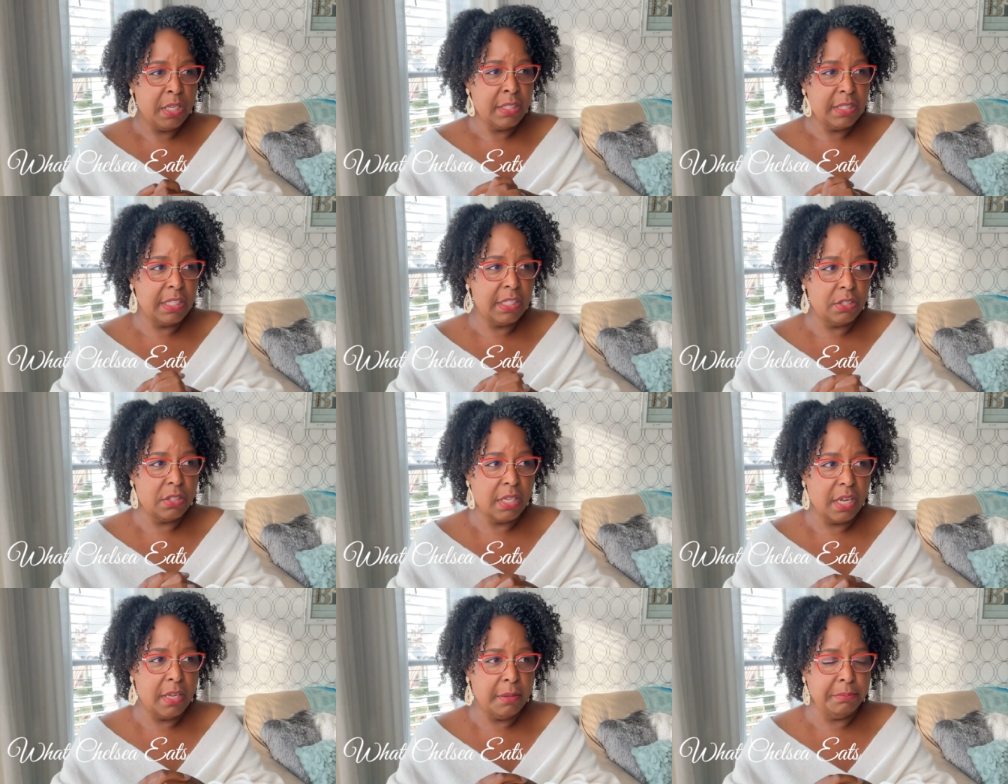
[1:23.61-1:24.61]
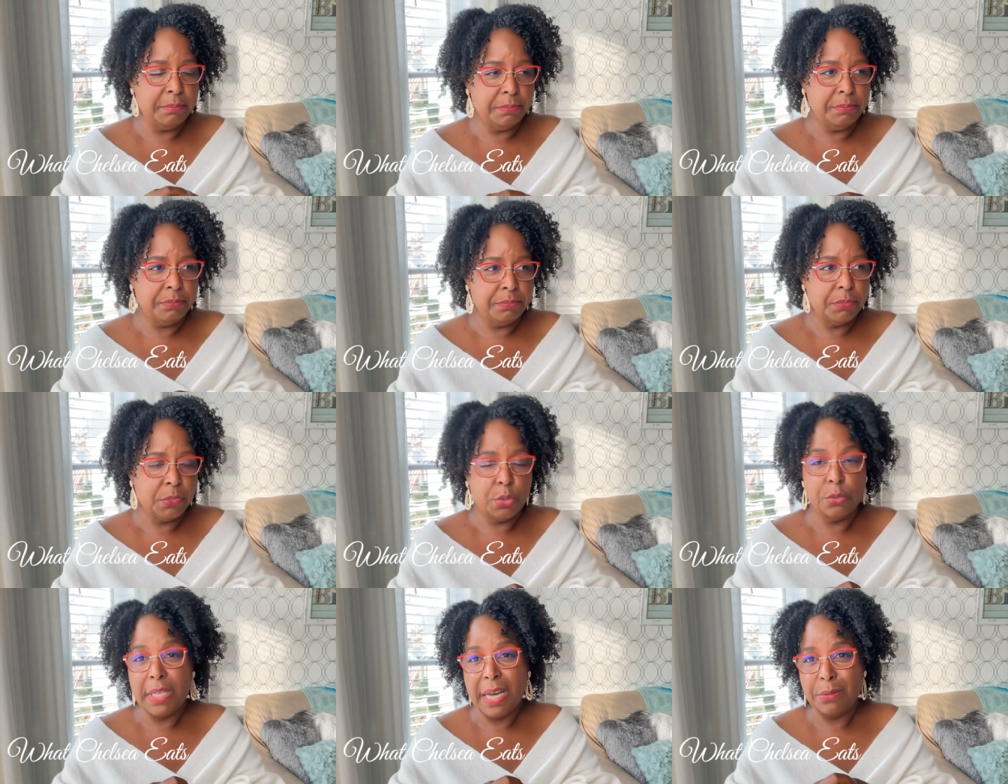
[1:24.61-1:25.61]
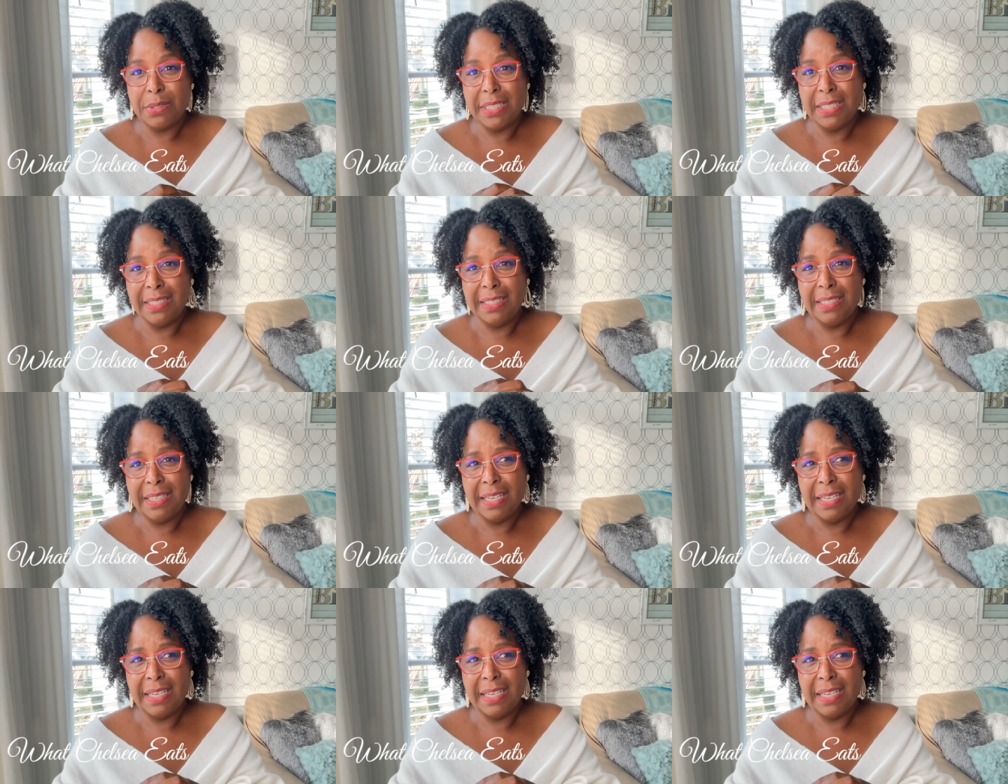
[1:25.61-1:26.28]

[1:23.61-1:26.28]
Since um, two thousand and,